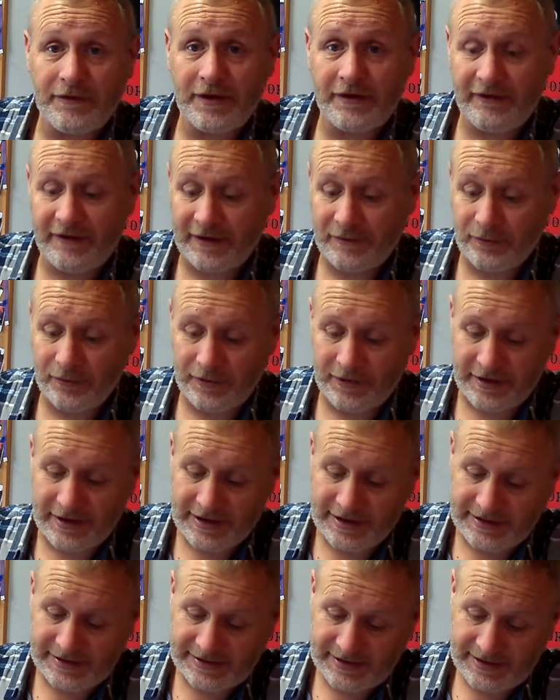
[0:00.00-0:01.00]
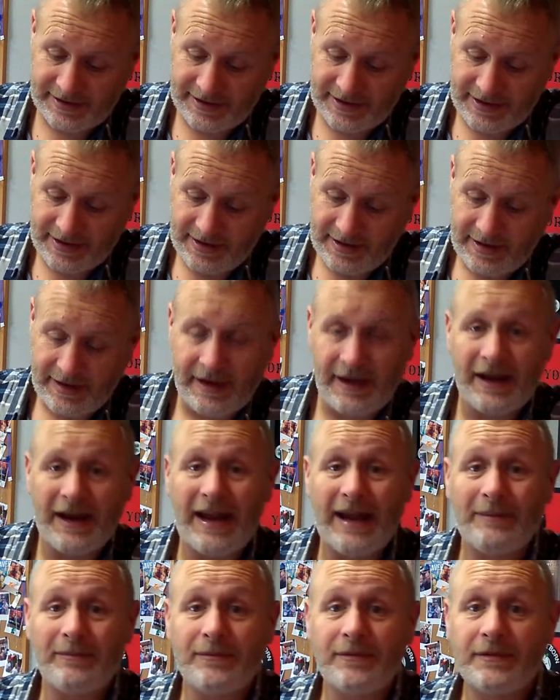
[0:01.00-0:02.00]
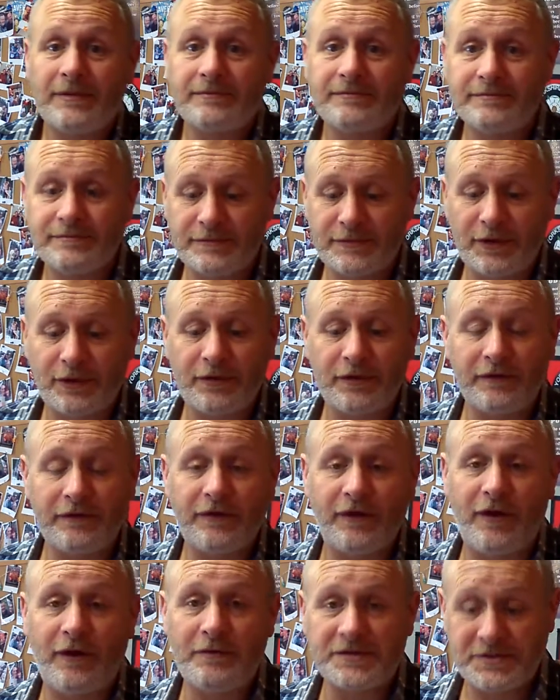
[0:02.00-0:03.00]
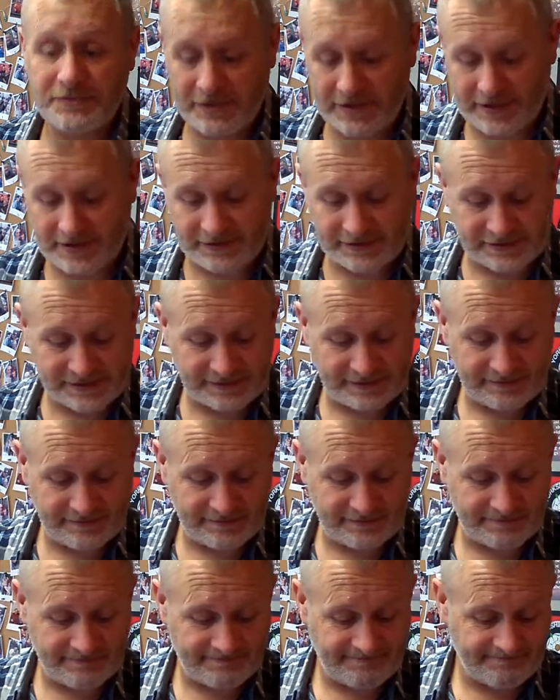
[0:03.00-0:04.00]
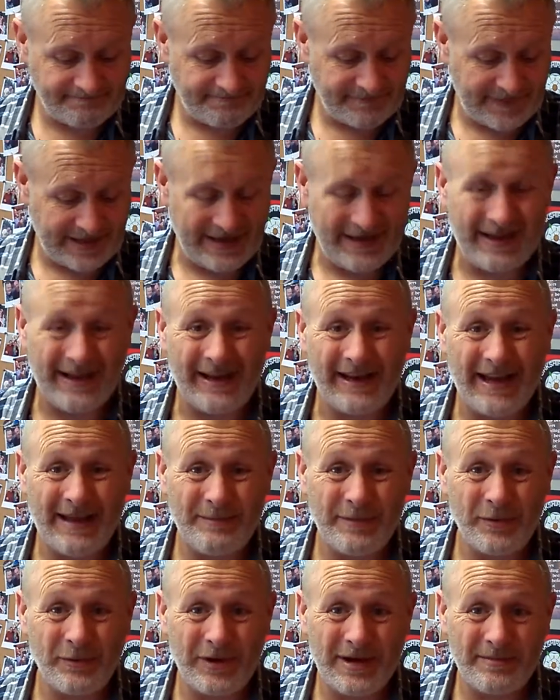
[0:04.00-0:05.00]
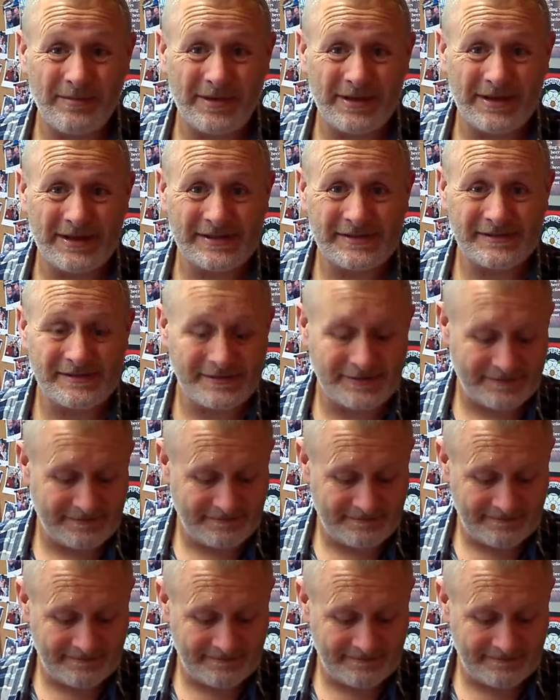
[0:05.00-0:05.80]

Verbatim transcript: of you have had one of these. And I'm looking forward to it because I like my wheat beers and